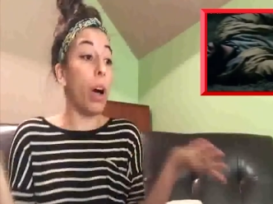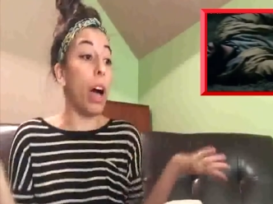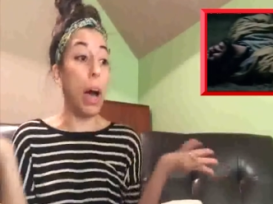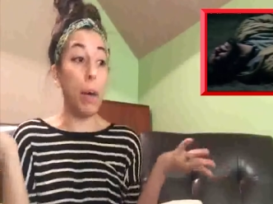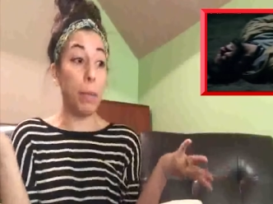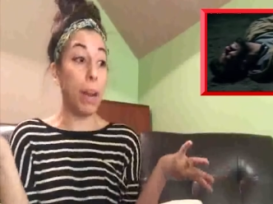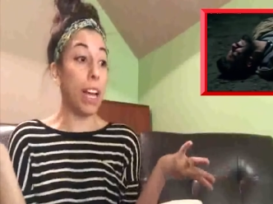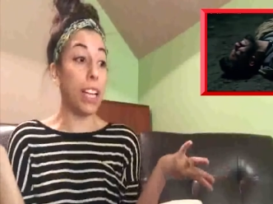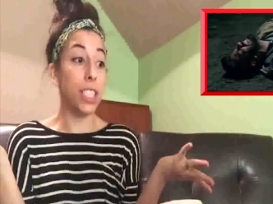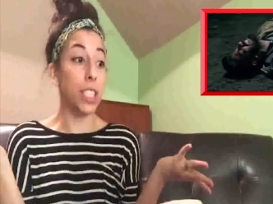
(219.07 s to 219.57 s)

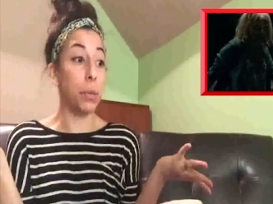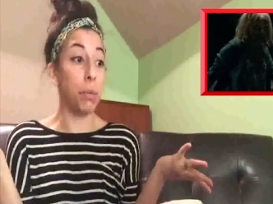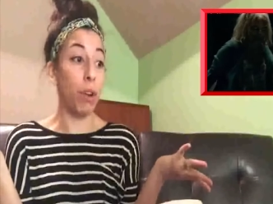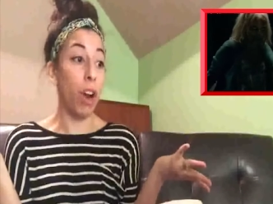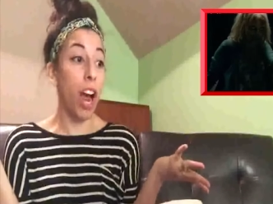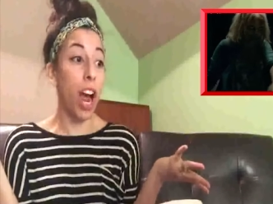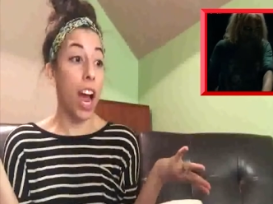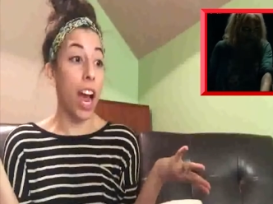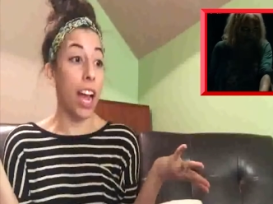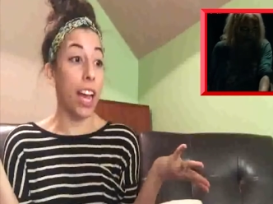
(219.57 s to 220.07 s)
I'm not
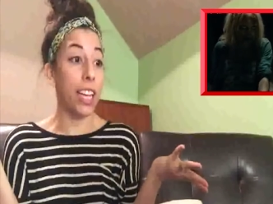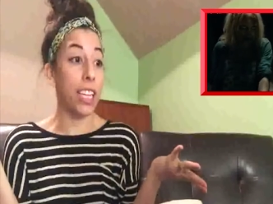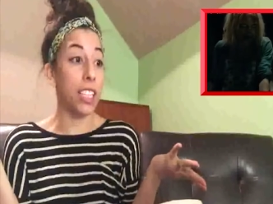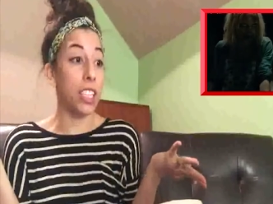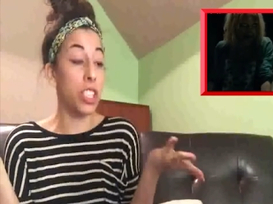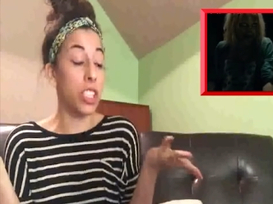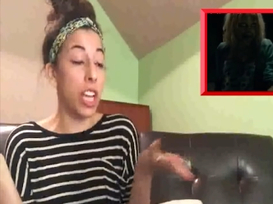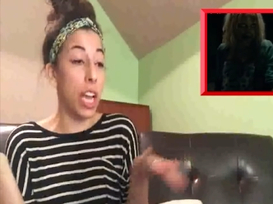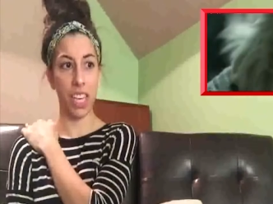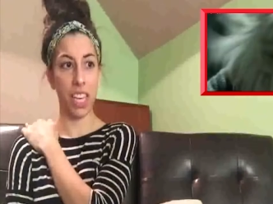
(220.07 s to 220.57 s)

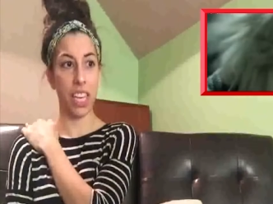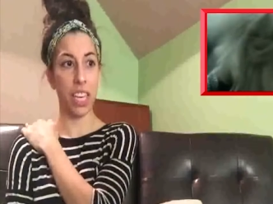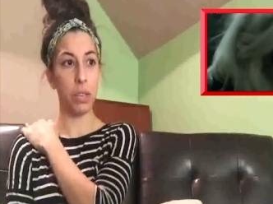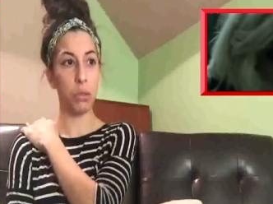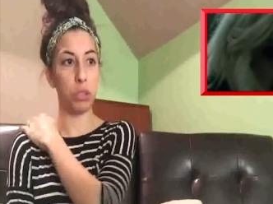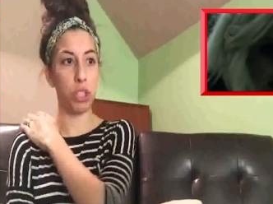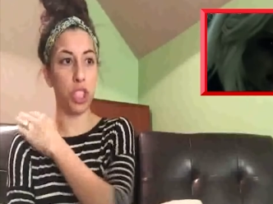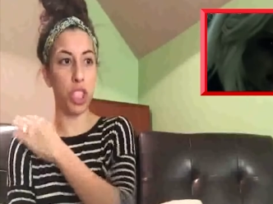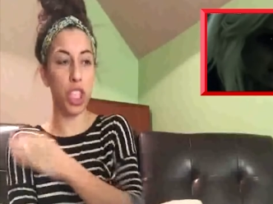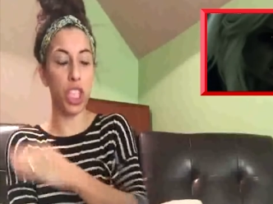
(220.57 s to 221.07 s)
surprised.
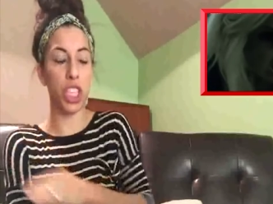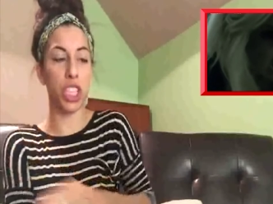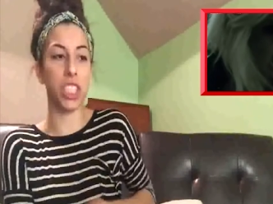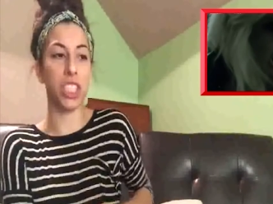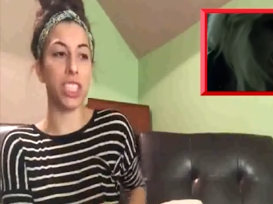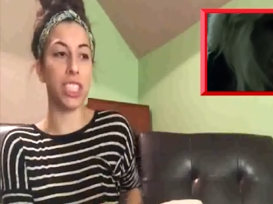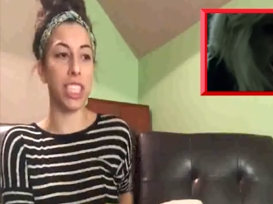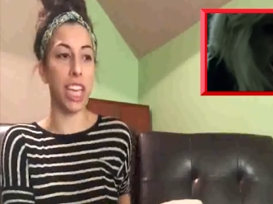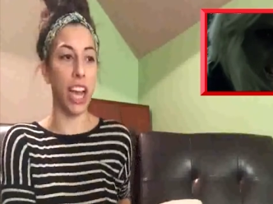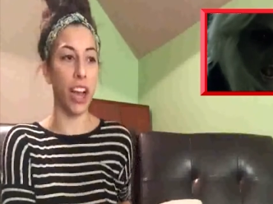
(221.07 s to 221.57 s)
Dude, she looks
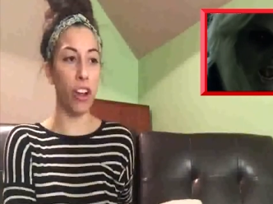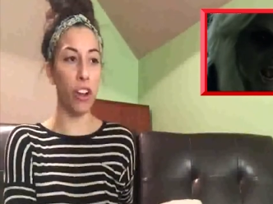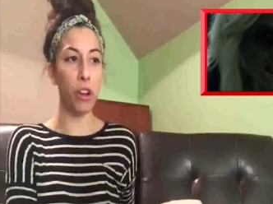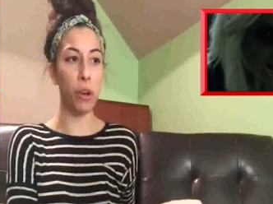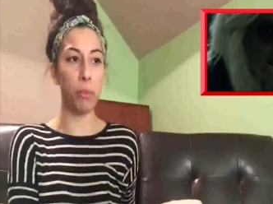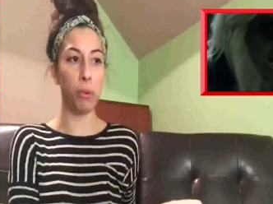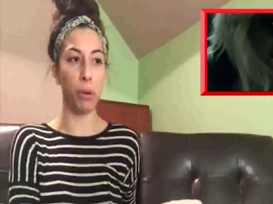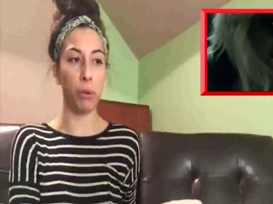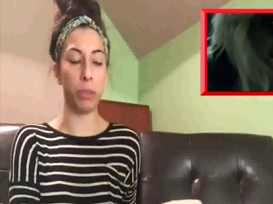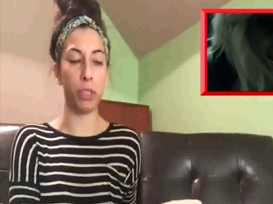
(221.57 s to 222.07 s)

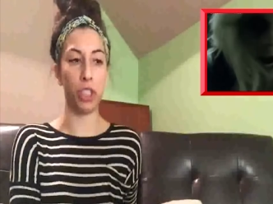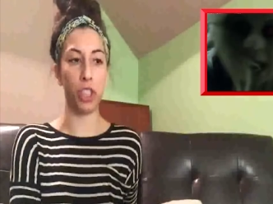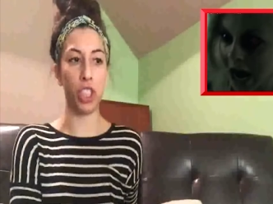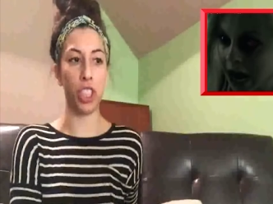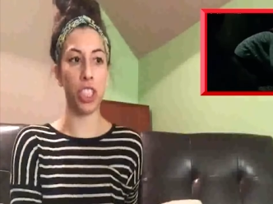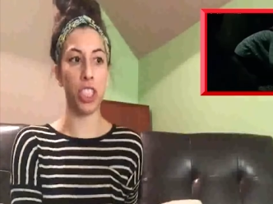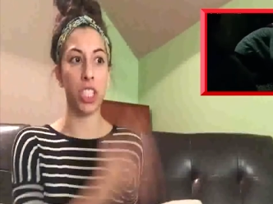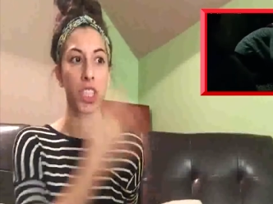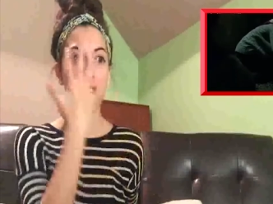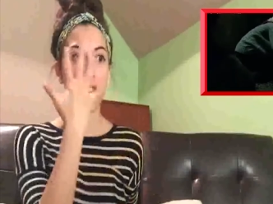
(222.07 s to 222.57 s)
terrible when
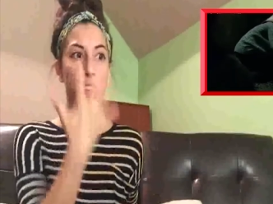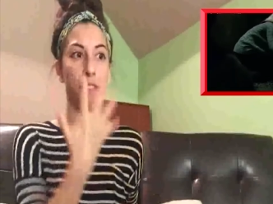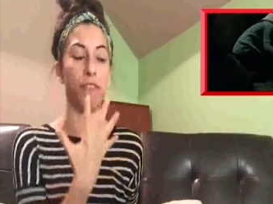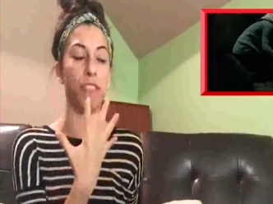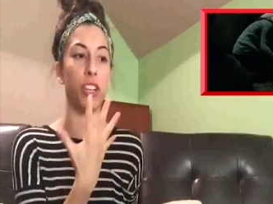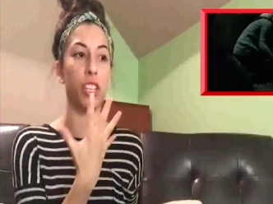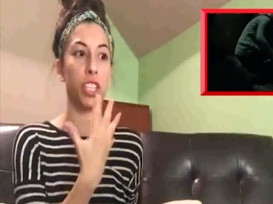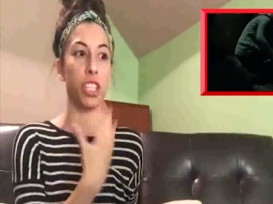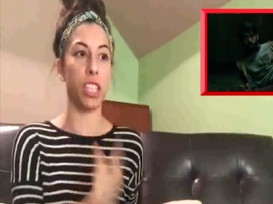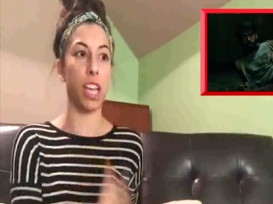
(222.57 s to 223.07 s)
she's in like
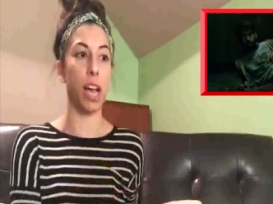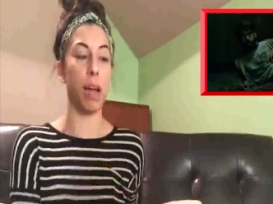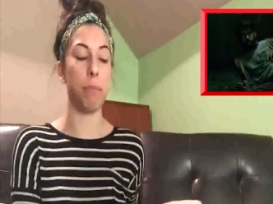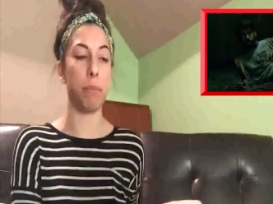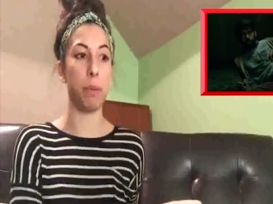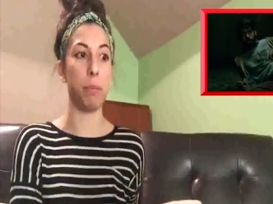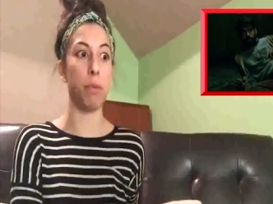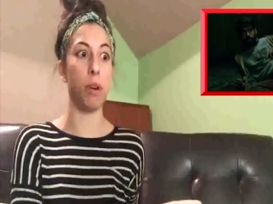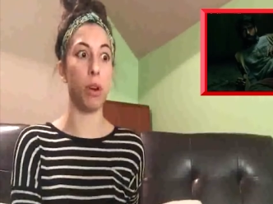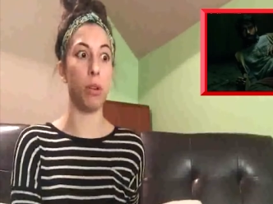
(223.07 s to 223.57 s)
full
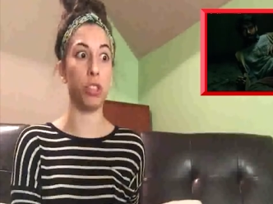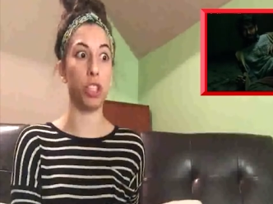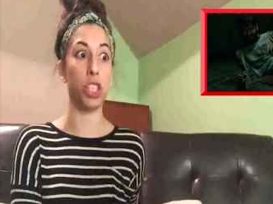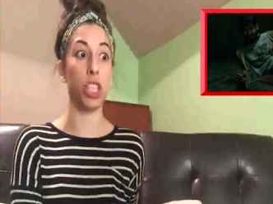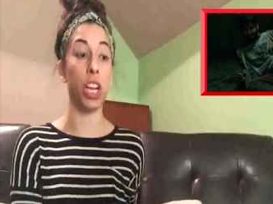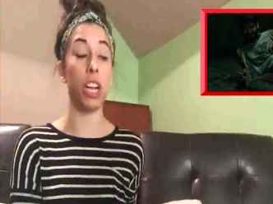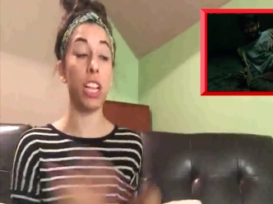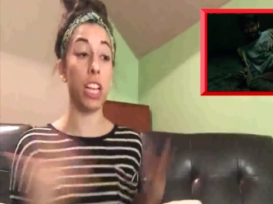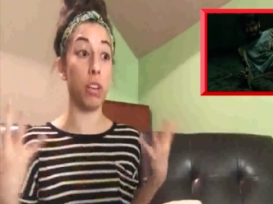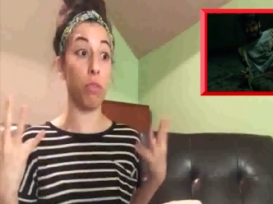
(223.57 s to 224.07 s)
zombie mode. She's
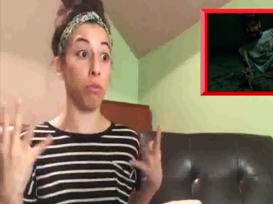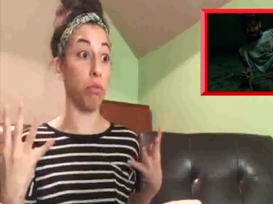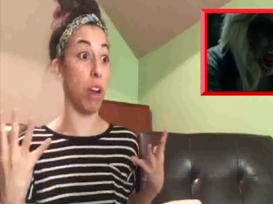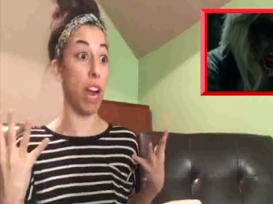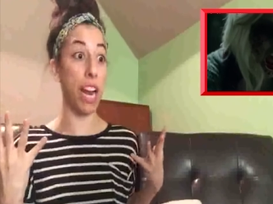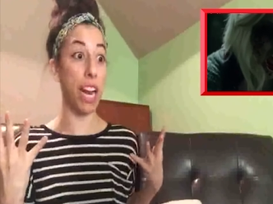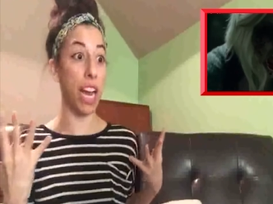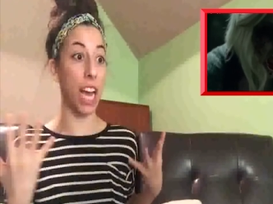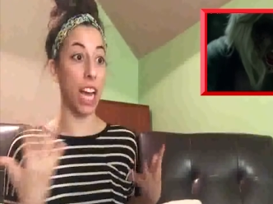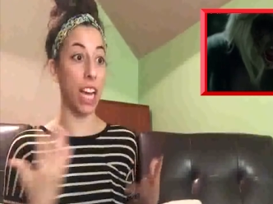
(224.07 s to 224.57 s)
got like
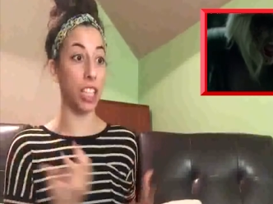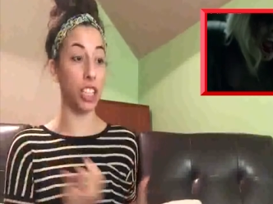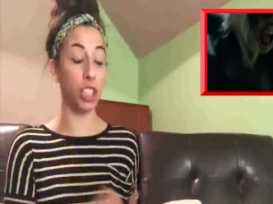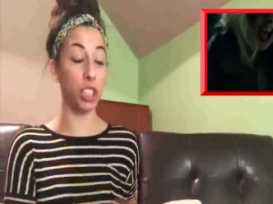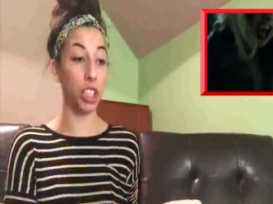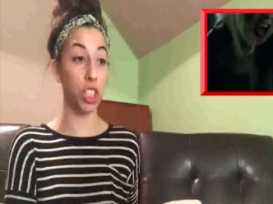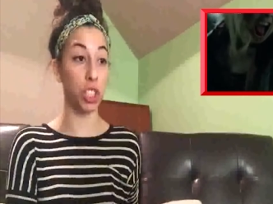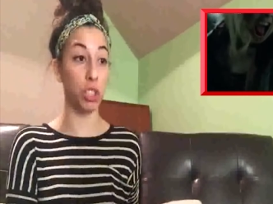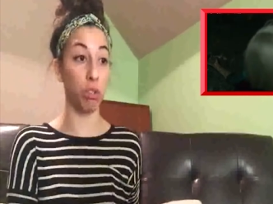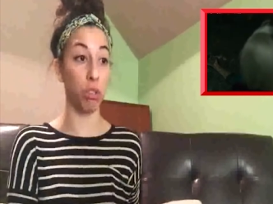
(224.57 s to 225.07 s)
red eyes. She
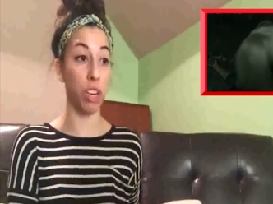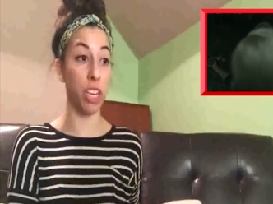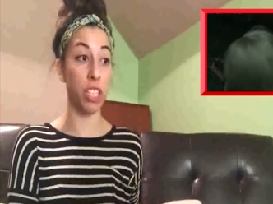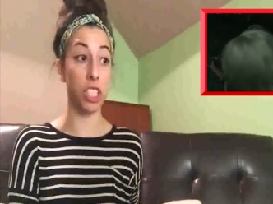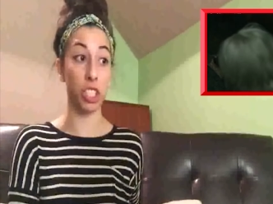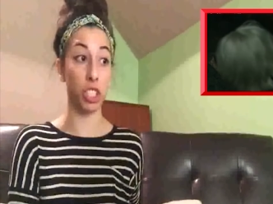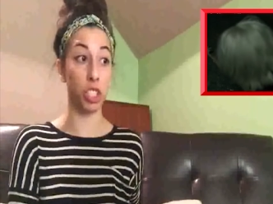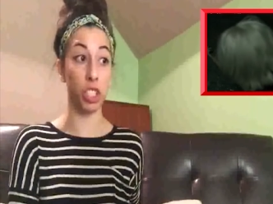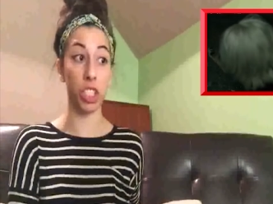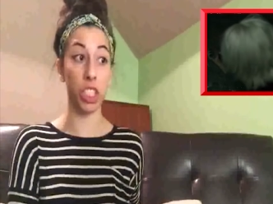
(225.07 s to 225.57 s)
looks
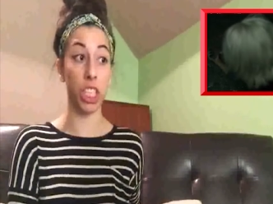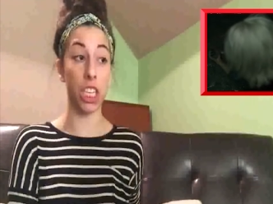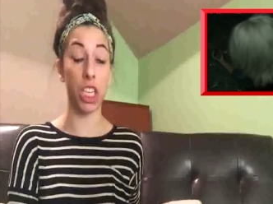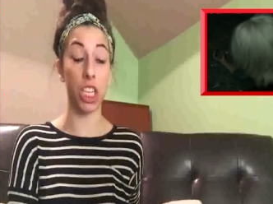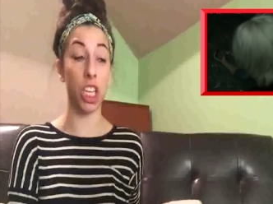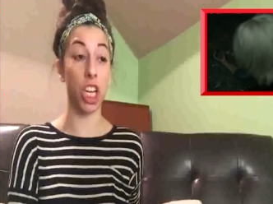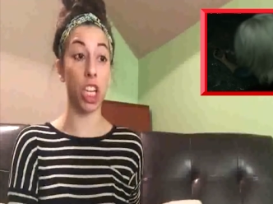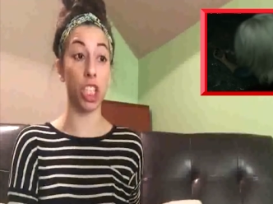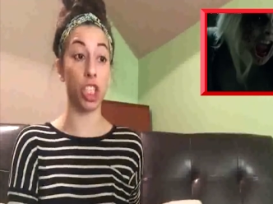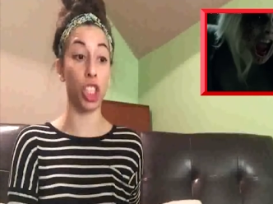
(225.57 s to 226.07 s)
crazy. She looks like a
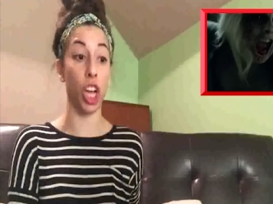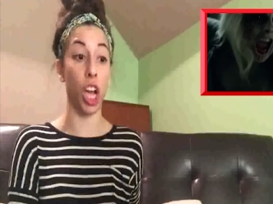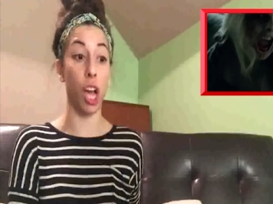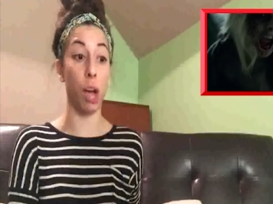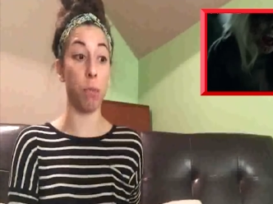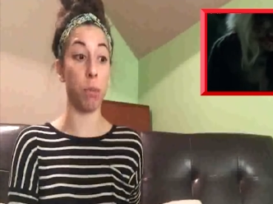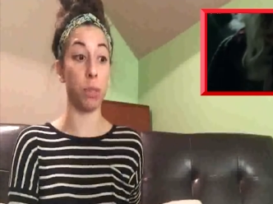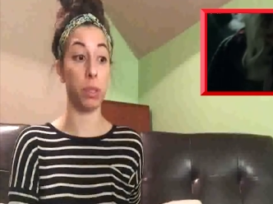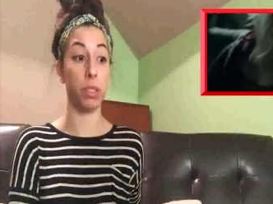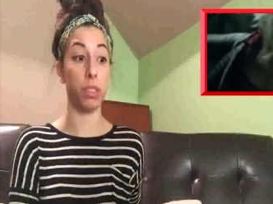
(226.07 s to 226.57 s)
nut
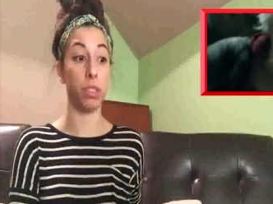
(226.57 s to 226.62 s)
job.